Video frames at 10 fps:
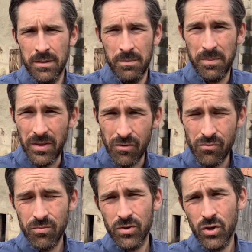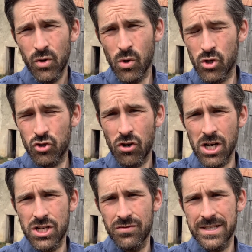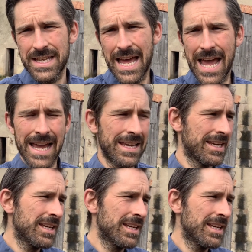But the core structure is there.